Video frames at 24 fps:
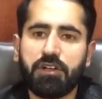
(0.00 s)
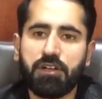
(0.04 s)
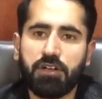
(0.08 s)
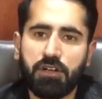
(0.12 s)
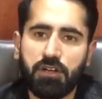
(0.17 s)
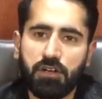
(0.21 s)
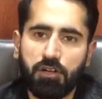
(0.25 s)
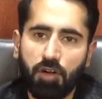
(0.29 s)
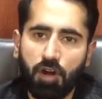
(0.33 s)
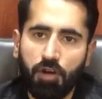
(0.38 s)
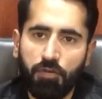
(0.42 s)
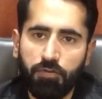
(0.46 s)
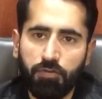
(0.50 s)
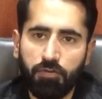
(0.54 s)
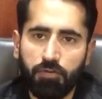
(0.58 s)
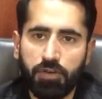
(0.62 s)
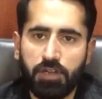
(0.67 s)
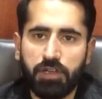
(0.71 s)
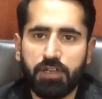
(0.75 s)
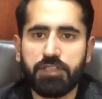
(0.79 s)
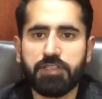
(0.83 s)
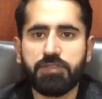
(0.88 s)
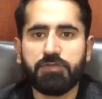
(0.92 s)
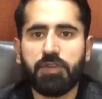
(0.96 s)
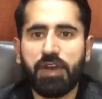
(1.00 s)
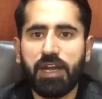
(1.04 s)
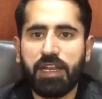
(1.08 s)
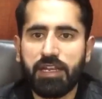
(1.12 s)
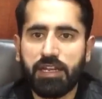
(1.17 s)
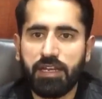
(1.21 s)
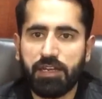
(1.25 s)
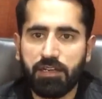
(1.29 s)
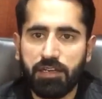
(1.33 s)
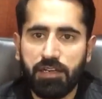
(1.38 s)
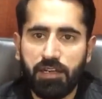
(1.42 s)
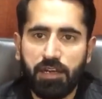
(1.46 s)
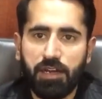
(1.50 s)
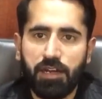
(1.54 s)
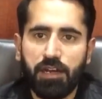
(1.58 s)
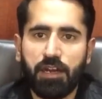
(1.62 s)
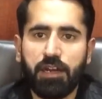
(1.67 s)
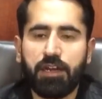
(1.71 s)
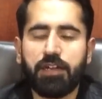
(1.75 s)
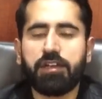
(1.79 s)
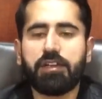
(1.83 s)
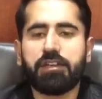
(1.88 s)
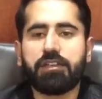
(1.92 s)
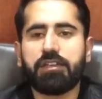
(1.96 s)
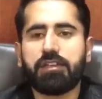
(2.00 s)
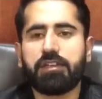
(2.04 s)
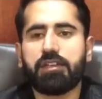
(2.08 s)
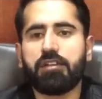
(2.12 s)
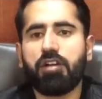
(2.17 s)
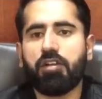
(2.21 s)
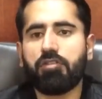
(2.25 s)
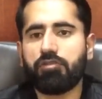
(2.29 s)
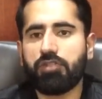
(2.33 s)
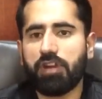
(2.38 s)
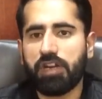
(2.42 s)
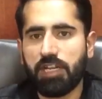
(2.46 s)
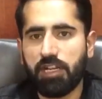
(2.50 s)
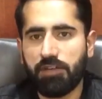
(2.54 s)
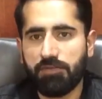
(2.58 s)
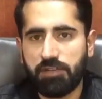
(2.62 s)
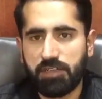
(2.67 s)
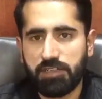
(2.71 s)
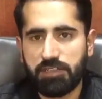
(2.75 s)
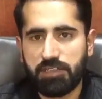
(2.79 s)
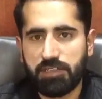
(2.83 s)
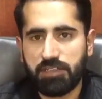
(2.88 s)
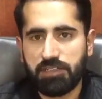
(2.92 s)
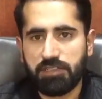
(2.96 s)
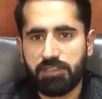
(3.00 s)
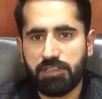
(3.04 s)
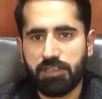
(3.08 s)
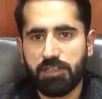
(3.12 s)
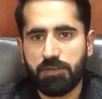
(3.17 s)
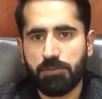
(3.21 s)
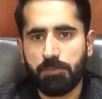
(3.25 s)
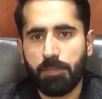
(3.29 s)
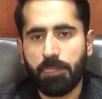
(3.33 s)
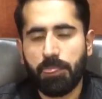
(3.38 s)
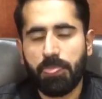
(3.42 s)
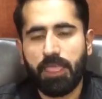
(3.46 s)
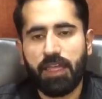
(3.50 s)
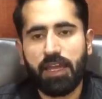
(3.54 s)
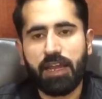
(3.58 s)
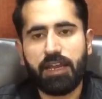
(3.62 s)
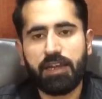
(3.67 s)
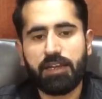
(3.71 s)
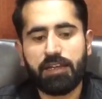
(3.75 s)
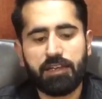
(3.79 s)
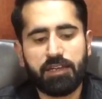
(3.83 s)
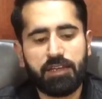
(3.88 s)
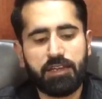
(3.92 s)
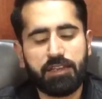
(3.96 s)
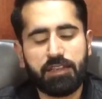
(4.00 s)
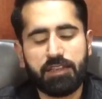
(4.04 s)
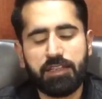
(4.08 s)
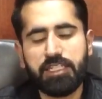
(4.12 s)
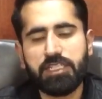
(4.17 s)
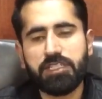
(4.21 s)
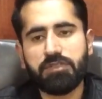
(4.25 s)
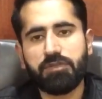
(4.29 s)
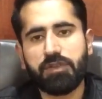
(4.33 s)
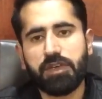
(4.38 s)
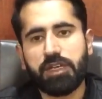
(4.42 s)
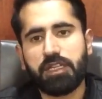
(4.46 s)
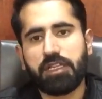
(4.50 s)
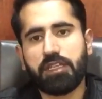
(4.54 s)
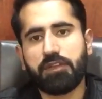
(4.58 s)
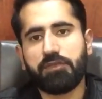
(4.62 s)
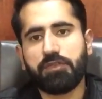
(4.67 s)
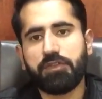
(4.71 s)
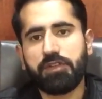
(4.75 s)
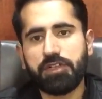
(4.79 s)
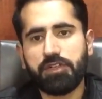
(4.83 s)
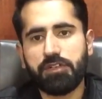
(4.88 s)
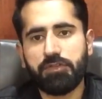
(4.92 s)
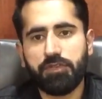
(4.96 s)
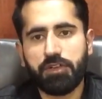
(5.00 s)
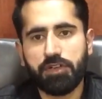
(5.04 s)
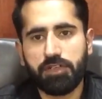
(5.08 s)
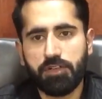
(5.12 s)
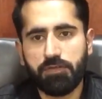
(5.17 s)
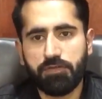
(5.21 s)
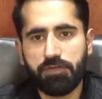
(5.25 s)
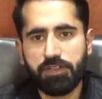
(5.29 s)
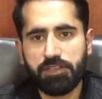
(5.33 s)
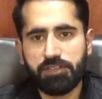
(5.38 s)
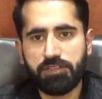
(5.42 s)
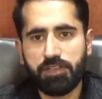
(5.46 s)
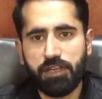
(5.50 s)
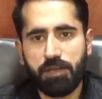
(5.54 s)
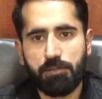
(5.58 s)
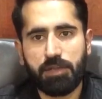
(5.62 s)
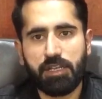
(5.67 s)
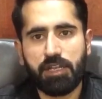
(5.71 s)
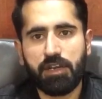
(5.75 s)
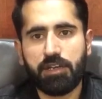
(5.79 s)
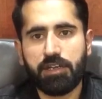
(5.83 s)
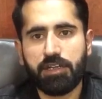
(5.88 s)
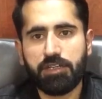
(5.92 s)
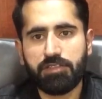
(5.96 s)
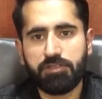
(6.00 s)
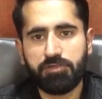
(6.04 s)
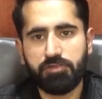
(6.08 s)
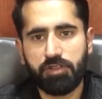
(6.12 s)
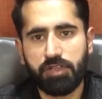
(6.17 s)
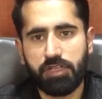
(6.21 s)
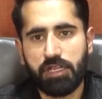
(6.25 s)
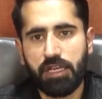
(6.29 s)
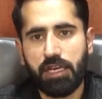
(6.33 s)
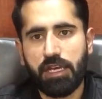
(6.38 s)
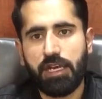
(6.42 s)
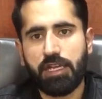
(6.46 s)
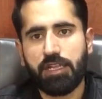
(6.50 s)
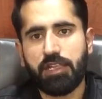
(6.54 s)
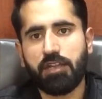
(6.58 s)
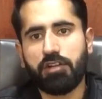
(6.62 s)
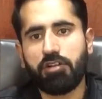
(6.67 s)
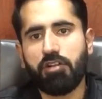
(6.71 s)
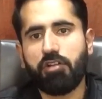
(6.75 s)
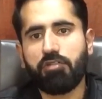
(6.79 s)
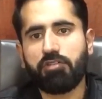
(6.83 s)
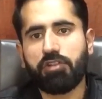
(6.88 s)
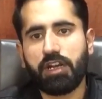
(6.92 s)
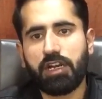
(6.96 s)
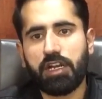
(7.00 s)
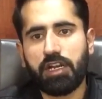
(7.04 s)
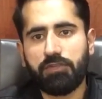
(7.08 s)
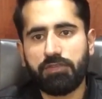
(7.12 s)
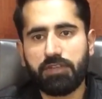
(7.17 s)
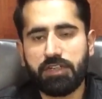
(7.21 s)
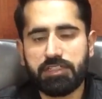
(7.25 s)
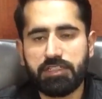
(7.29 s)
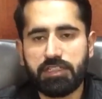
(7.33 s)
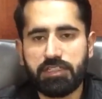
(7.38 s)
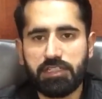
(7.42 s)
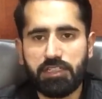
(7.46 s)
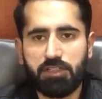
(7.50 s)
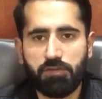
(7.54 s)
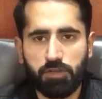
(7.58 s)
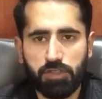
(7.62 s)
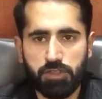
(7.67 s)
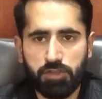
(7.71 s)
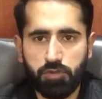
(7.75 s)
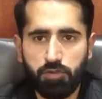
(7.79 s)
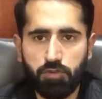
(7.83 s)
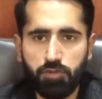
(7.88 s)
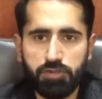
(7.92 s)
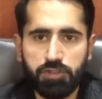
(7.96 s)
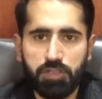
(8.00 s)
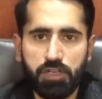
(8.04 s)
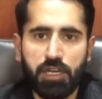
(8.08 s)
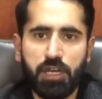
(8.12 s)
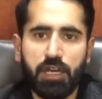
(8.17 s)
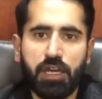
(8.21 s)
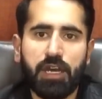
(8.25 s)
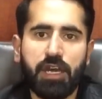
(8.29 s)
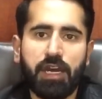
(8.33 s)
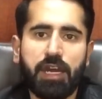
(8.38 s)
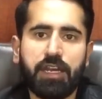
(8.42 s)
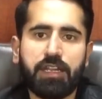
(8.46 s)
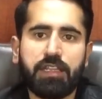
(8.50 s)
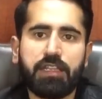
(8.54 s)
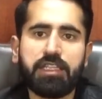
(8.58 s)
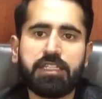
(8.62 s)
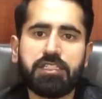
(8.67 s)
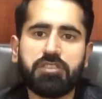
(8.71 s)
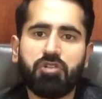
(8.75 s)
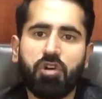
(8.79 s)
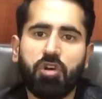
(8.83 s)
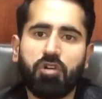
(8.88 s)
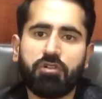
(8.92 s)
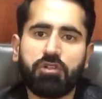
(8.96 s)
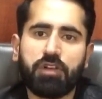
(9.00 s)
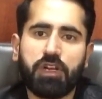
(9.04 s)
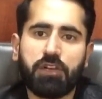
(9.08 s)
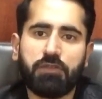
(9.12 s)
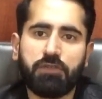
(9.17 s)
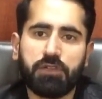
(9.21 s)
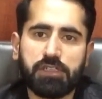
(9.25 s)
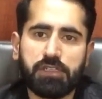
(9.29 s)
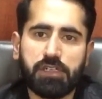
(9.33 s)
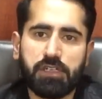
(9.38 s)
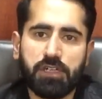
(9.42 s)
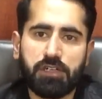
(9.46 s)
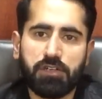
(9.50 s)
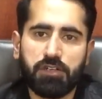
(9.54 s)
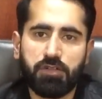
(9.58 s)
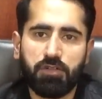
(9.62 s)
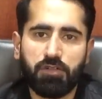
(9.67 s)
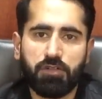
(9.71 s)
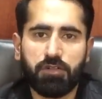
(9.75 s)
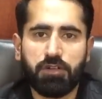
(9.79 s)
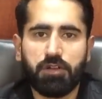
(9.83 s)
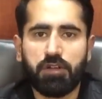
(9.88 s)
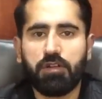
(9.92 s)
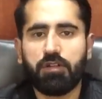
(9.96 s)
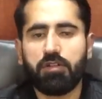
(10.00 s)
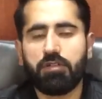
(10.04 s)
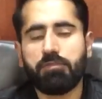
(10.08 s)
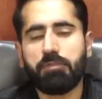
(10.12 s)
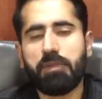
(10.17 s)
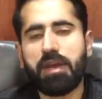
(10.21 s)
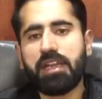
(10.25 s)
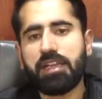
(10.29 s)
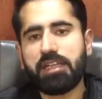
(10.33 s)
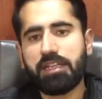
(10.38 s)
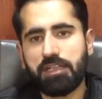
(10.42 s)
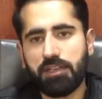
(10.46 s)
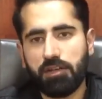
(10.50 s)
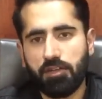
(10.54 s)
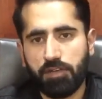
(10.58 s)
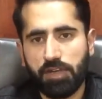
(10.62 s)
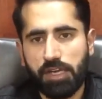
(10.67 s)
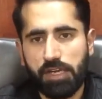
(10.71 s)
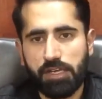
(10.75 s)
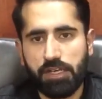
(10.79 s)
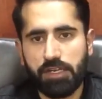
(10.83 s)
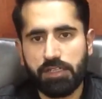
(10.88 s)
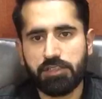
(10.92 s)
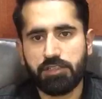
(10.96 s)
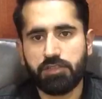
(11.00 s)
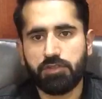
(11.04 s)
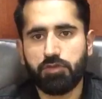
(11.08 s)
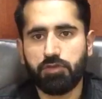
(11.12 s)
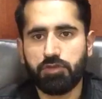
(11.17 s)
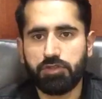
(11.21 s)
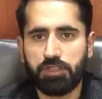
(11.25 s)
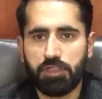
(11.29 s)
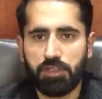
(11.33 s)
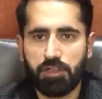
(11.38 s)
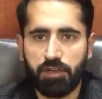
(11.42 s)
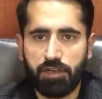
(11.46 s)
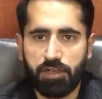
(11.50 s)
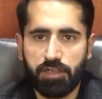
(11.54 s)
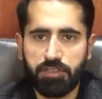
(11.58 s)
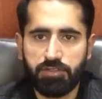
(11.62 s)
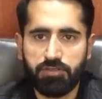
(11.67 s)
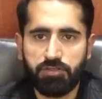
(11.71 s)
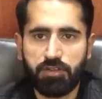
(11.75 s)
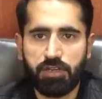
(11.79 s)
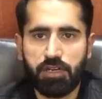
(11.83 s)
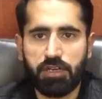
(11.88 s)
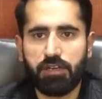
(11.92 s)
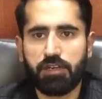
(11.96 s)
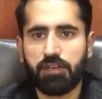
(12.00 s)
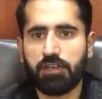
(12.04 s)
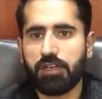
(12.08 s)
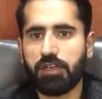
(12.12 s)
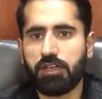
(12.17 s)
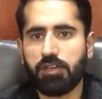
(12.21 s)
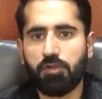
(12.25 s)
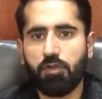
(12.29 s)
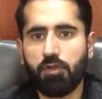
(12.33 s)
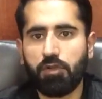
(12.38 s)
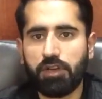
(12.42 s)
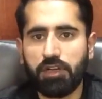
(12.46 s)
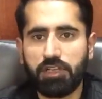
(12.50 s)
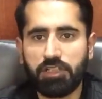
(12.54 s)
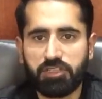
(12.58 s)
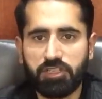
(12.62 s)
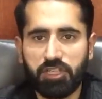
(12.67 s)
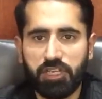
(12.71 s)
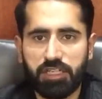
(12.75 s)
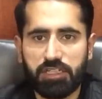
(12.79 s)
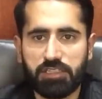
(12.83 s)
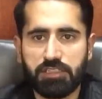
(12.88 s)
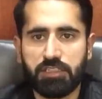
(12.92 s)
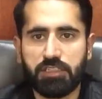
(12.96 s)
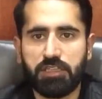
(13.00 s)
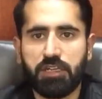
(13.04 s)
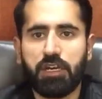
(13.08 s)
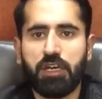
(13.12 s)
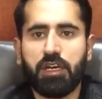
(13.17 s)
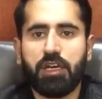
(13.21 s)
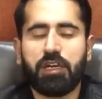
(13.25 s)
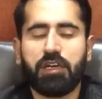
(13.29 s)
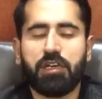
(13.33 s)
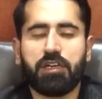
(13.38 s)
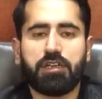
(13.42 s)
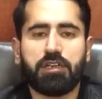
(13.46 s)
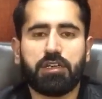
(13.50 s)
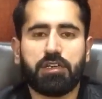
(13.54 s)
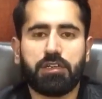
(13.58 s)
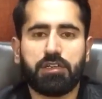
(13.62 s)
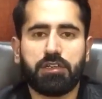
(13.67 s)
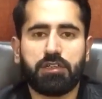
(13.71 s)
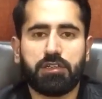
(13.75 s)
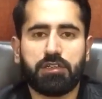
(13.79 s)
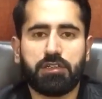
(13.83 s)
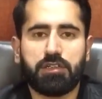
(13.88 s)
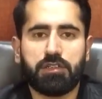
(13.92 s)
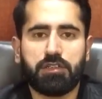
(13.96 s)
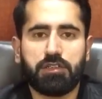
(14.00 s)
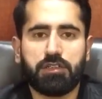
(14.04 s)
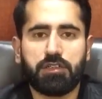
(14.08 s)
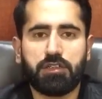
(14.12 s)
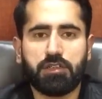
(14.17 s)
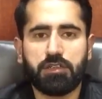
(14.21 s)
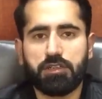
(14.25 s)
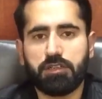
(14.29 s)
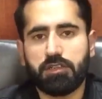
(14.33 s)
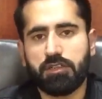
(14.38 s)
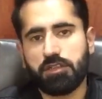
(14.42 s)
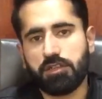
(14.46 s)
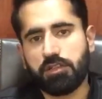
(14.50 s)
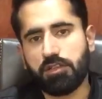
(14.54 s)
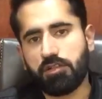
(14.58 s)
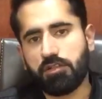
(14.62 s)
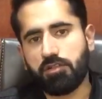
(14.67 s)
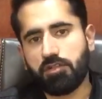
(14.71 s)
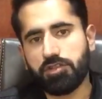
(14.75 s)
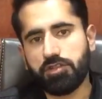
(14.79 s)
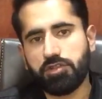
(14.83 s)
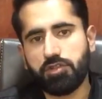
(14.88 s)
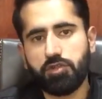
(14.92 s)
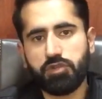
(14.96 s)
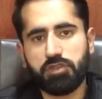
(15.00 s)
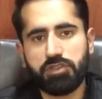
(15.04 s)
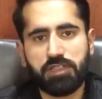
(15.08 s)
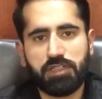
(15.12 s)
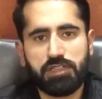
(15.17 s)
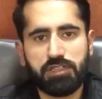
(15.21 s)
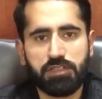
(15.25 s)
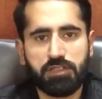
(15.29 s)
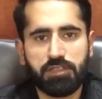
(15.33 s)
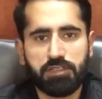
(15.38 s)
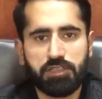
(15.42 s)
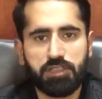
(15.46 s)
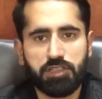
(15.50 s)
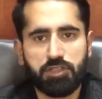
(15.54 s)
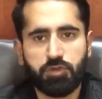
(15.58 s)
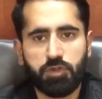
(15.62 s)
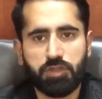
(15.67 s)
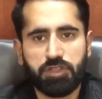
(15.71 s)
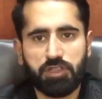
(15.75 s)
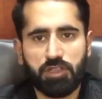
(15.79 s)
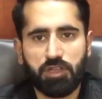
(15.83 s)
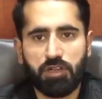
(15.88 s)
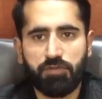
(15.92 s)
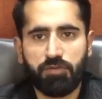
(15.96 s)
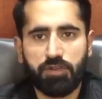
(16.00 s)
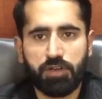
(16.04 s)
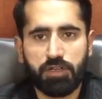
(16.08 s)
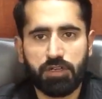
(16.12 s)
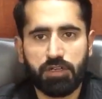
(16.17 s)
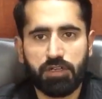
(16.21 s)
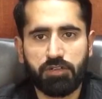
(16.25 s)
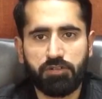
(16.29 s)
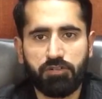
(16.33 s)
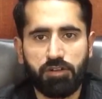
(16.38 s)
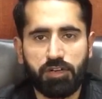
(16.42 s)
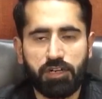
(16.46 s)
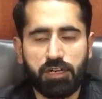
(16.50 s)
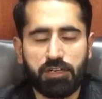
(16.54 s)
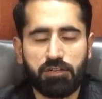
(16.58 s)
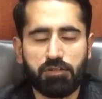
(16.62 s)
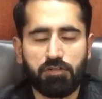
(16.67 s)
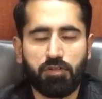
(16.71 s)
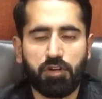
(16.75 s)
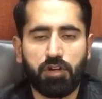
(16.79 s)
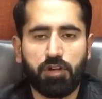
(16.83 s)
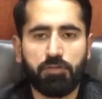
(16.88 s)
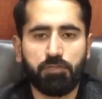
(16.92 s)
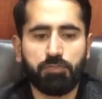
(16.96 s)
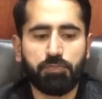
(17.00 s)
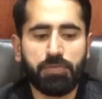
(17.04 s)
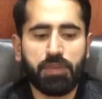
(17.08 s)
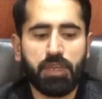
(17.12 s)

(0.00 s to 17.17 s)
lawful, is valid under the doctrine of necessity. And in this way, for the first time in our history, the doctrine of necessity was used, and this doctrine was later on many occasions used in our history, and it totally changed the constitutional situation of our country later on.